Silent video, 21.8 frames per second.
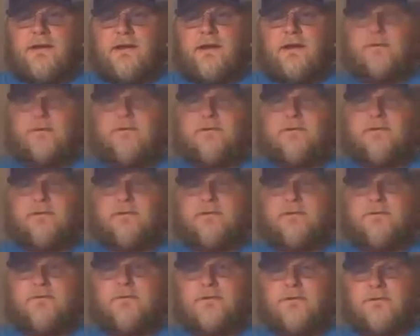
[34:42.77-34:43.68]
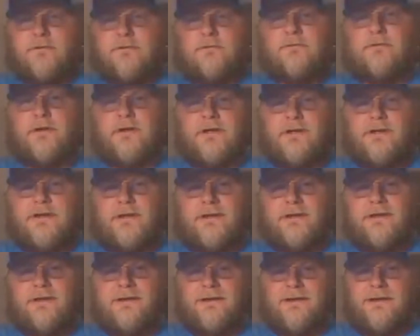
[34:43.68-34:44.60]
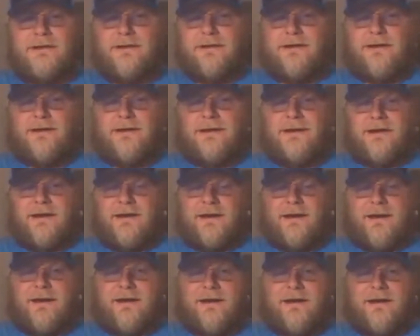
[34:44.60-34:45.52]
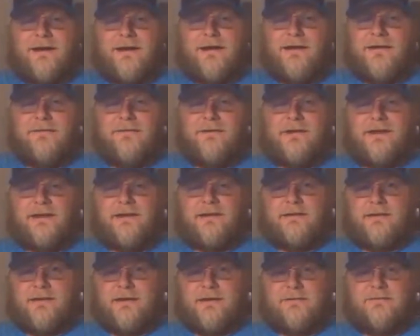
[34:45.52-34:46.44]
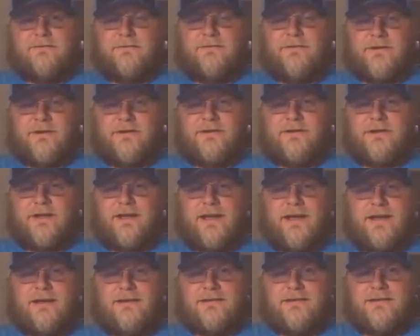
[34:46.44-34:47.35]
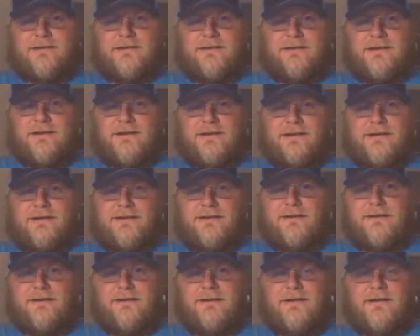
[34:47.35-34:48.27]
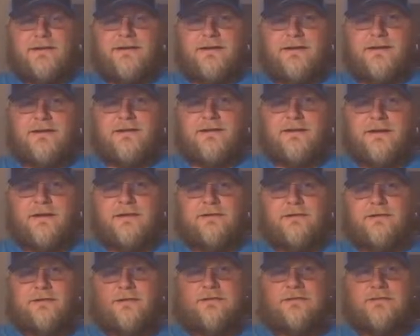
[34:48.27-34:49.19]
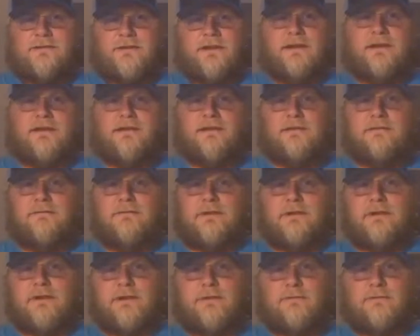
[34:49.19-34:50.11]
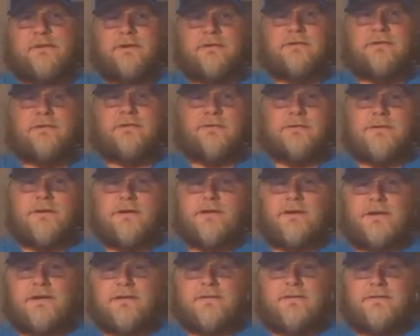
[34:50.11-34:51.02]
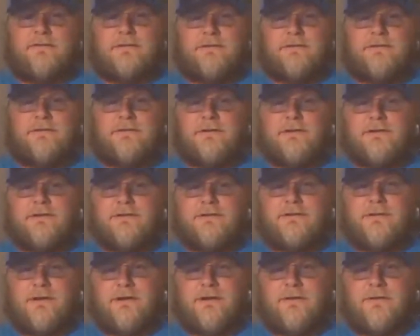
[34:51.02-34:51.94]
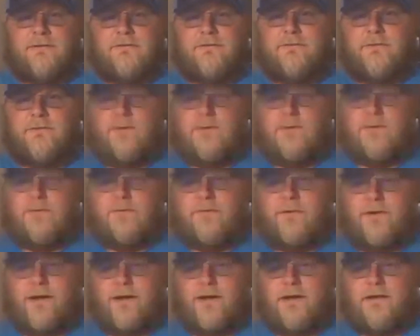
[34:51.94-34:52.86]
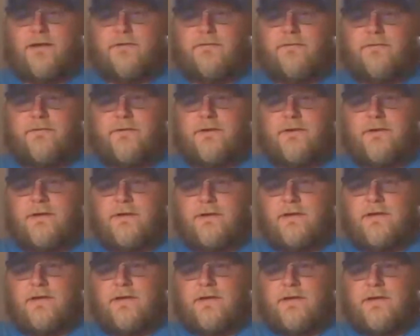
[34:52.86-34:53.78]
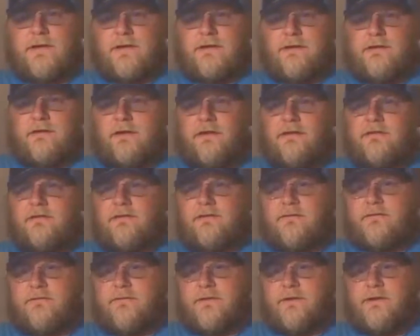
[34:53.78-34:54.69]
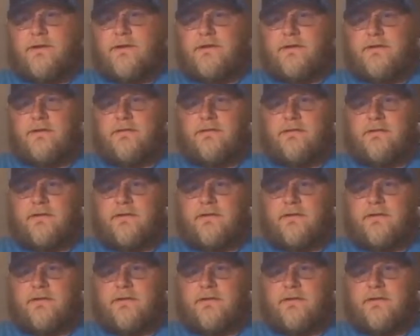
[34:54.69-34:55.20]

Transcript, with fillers: It was a struggle day. I have a non-fish catch in there, and I did redeem myself that afternoon and caught four or five decent fish.